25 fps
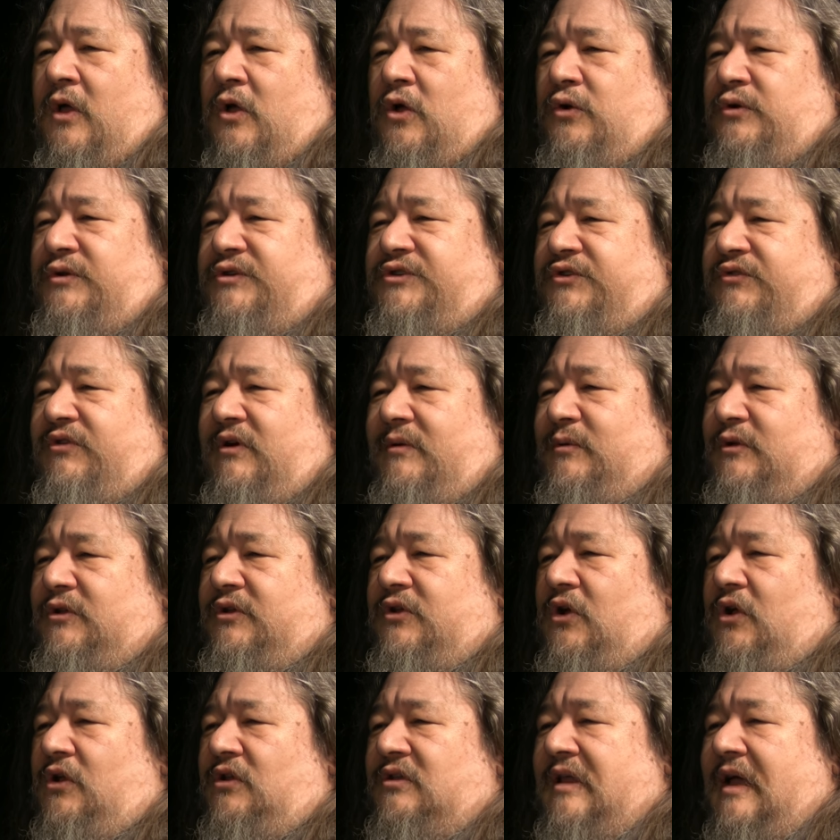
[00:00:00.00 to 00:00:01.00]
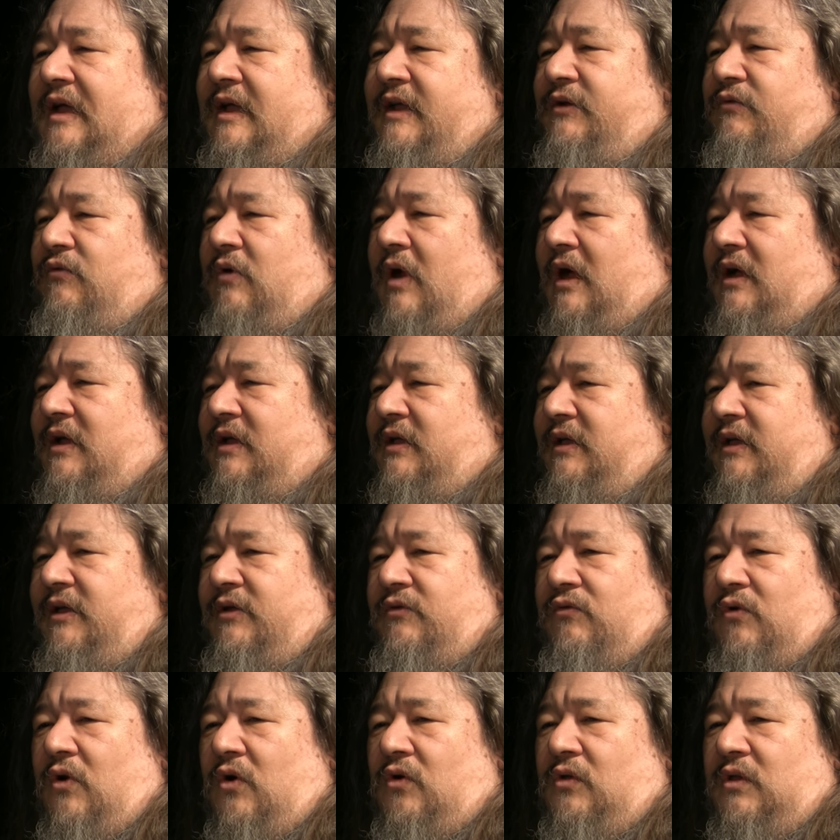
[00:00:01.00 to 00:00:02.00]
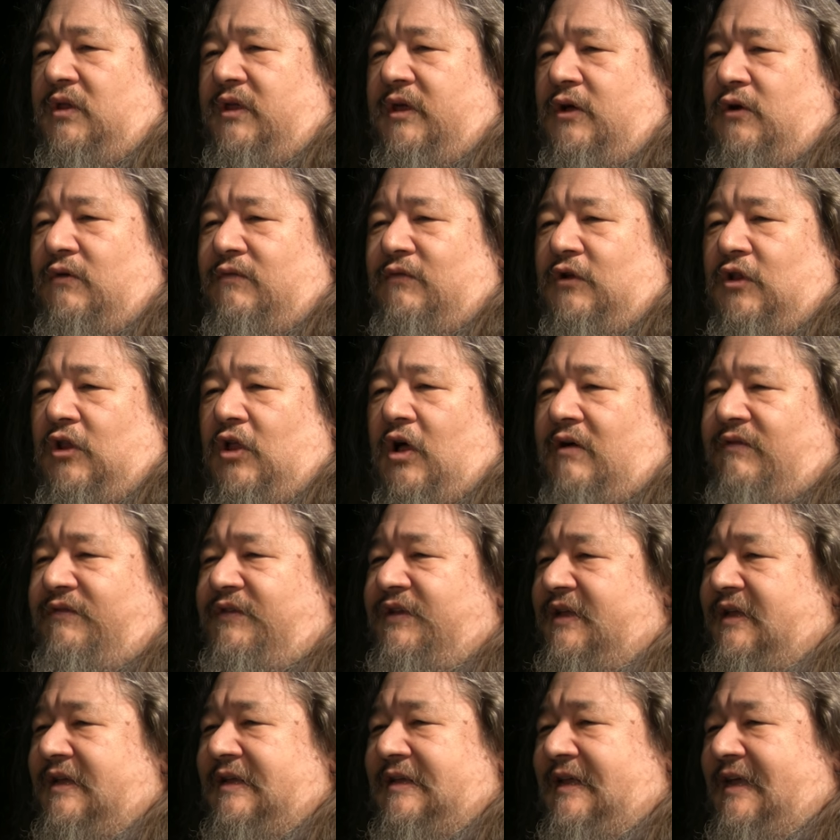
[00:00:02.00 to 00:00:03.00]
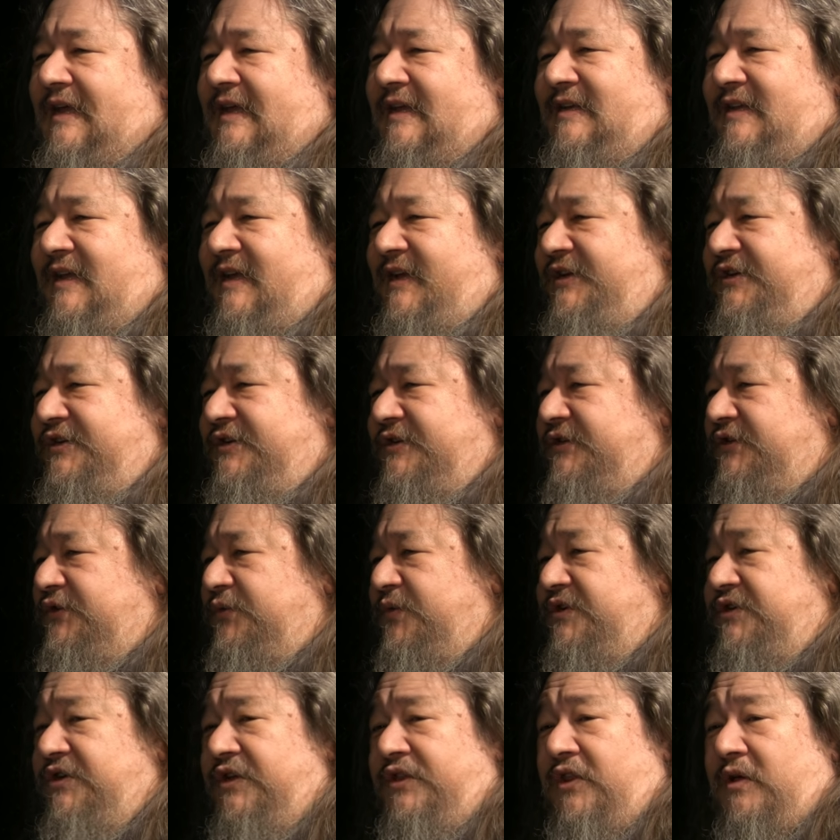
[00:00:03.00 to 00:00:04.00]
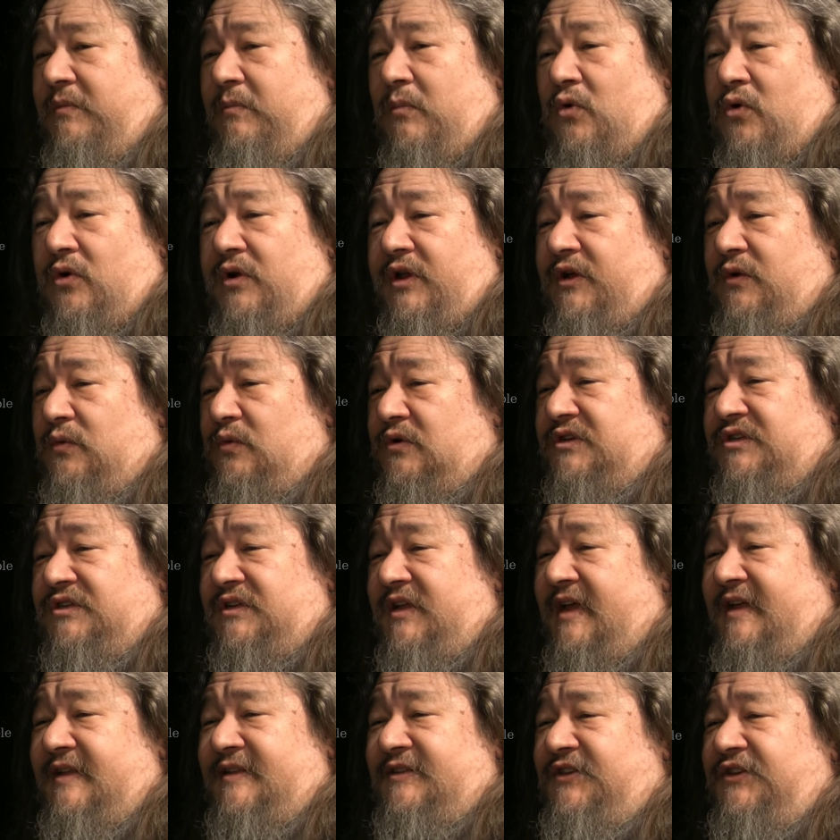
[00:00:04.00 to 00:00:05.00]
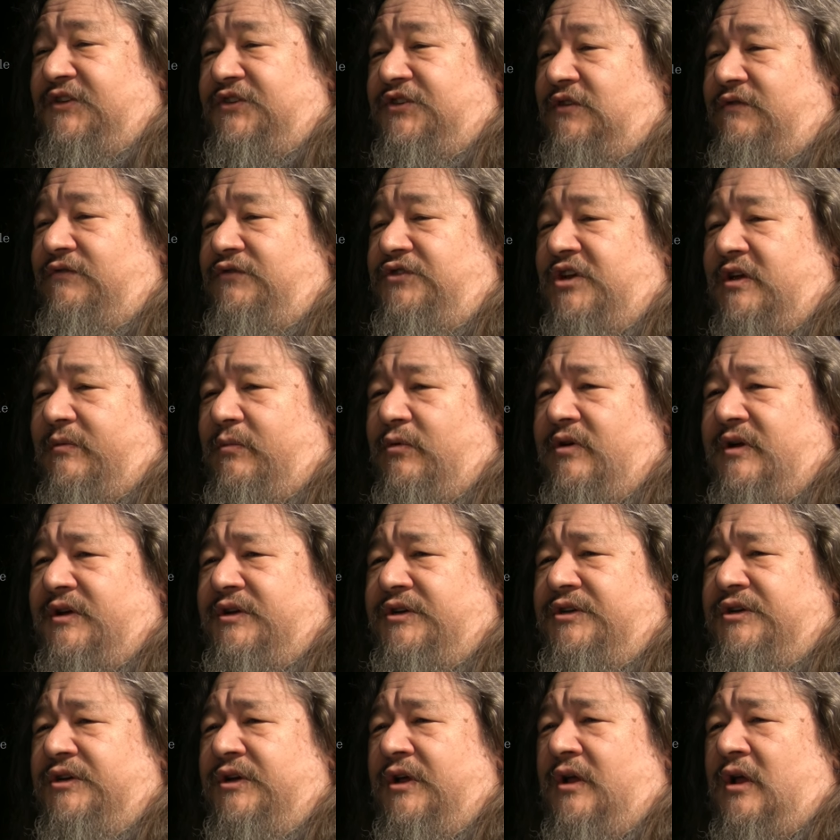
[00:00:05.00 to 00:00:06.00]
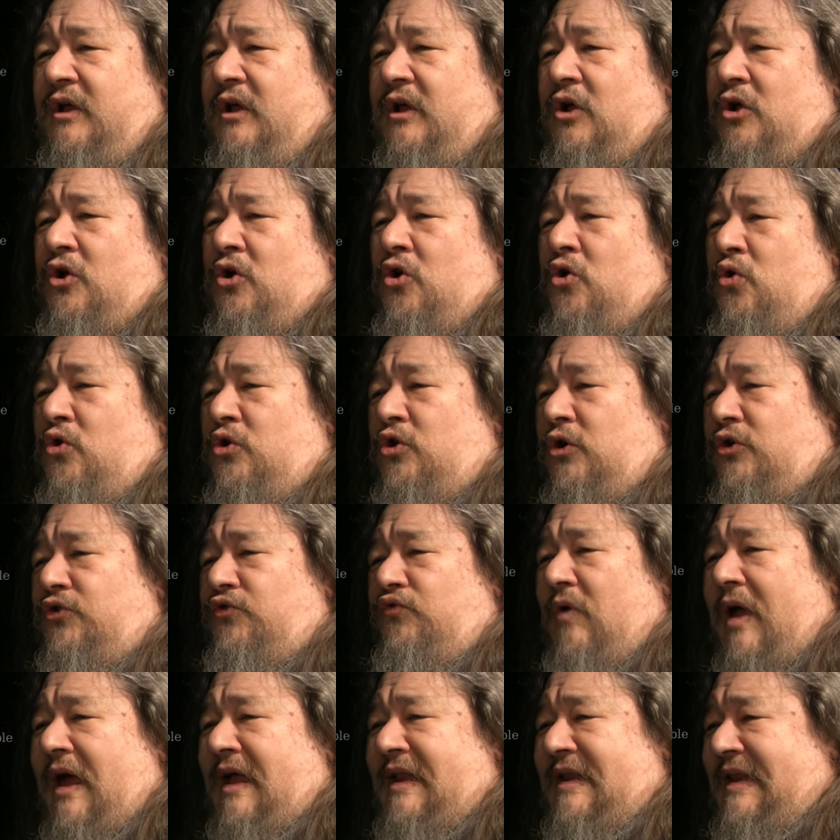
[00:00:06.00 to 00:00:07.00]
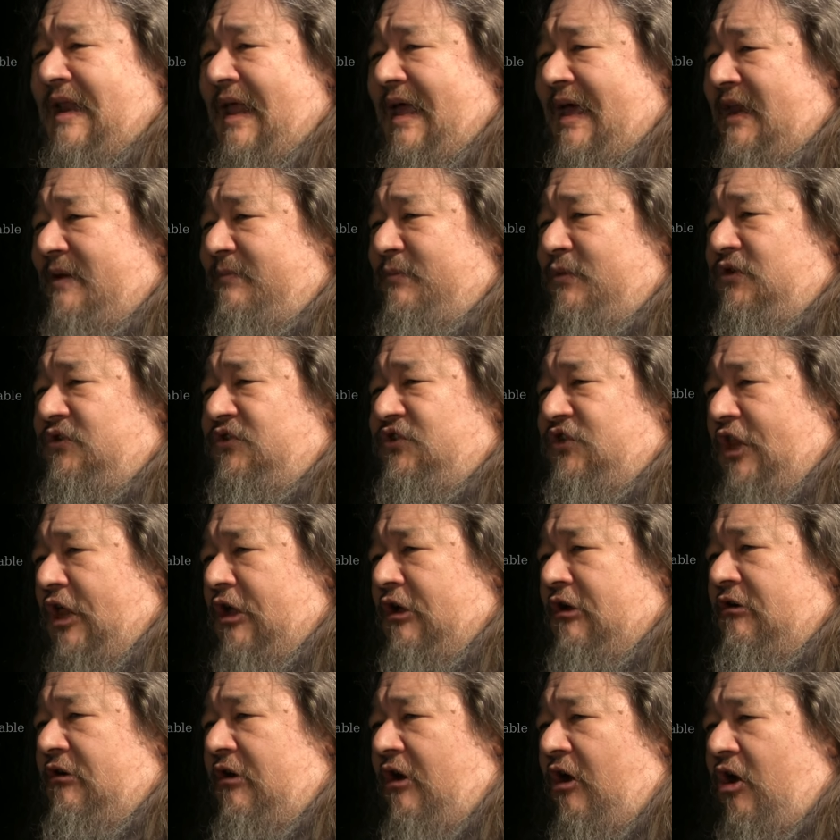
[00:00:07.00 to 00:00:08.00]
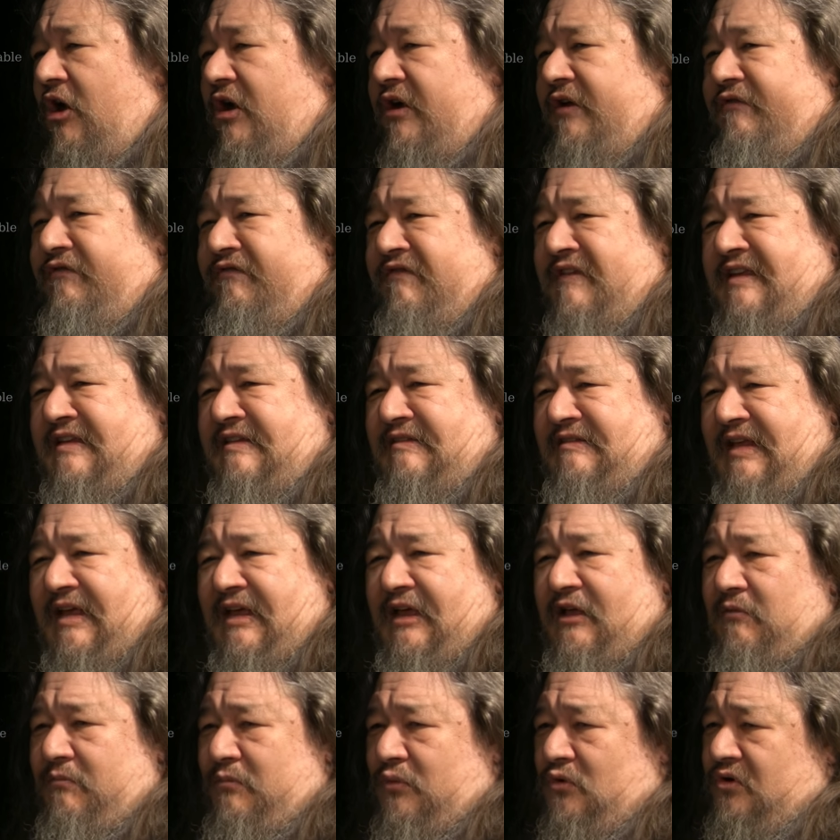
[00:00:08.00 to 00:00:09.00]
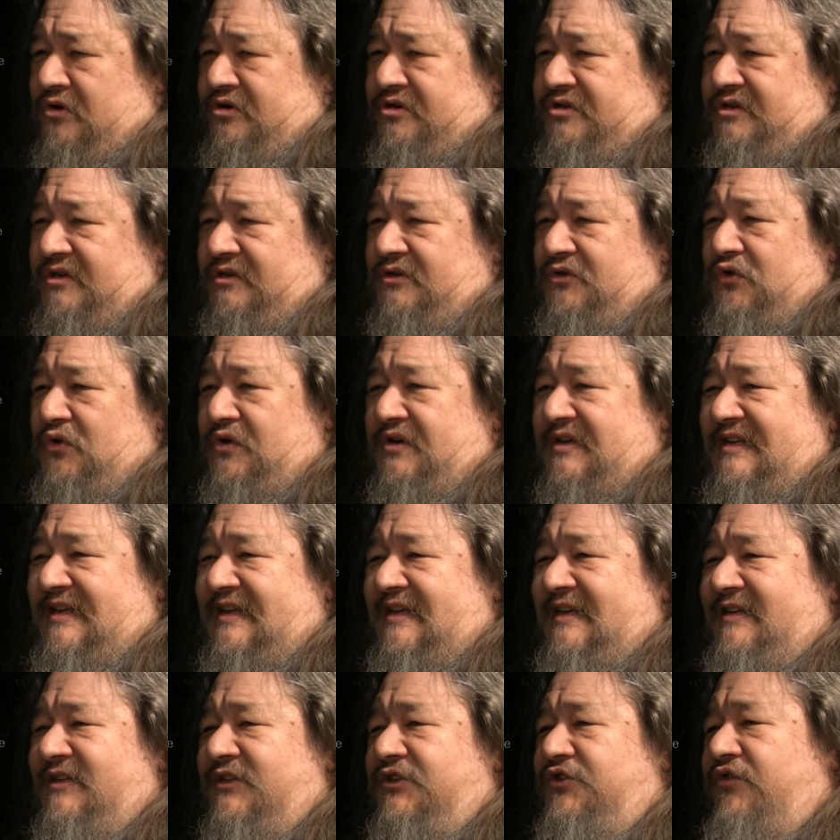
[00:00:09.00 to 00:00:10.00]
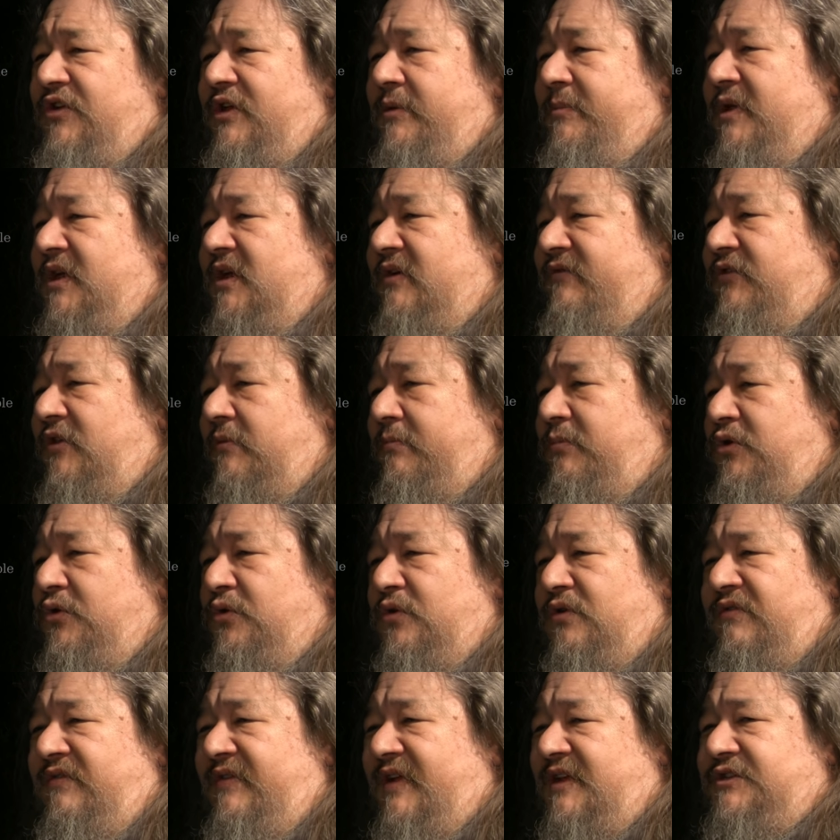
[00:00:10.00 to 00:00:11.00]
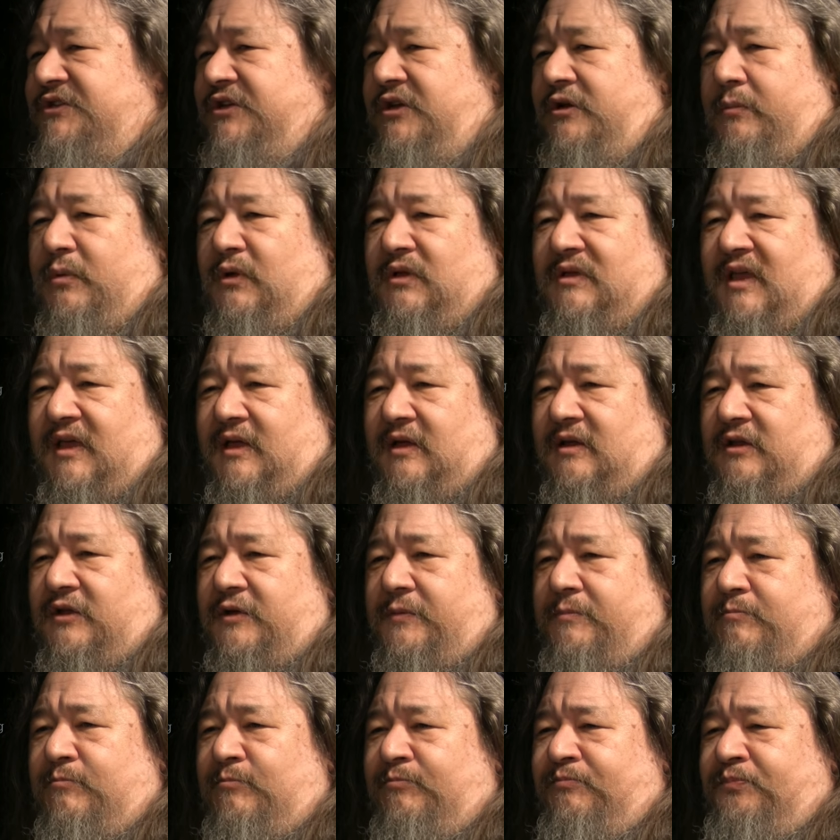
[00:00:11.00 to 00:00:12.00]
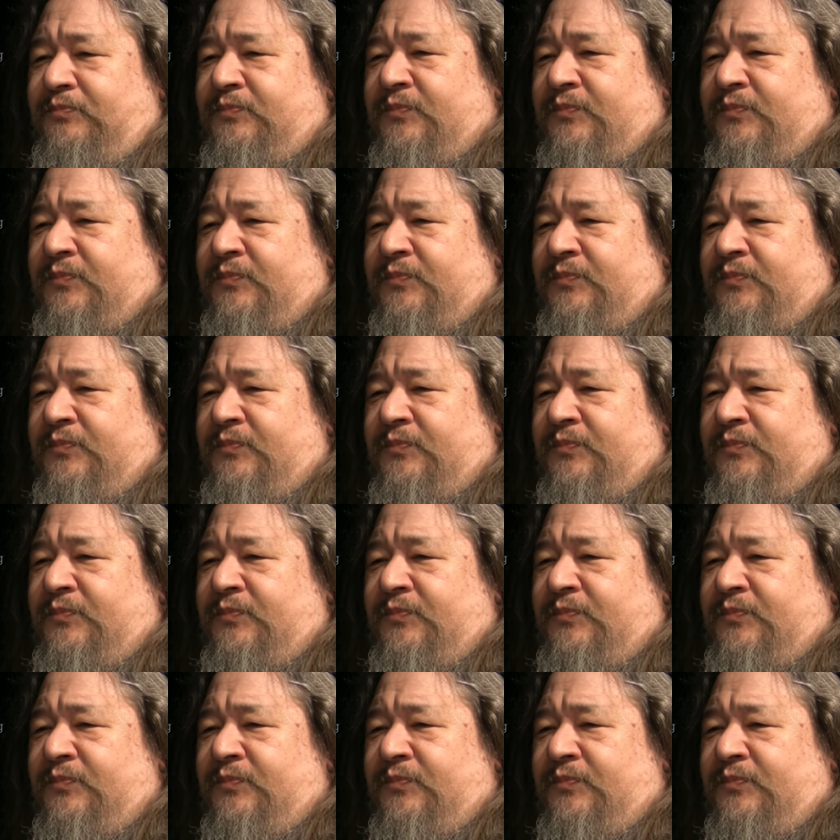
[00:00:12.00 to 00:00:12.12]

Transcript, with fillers: who scribbled all night rocking and rolling over lofty incantations which in the morning were stanzas of gibberish, who cooked rotten animals, lung, heart, feet, tail, borscht, and tortillas, dreaming of the pure vegetable kingdom,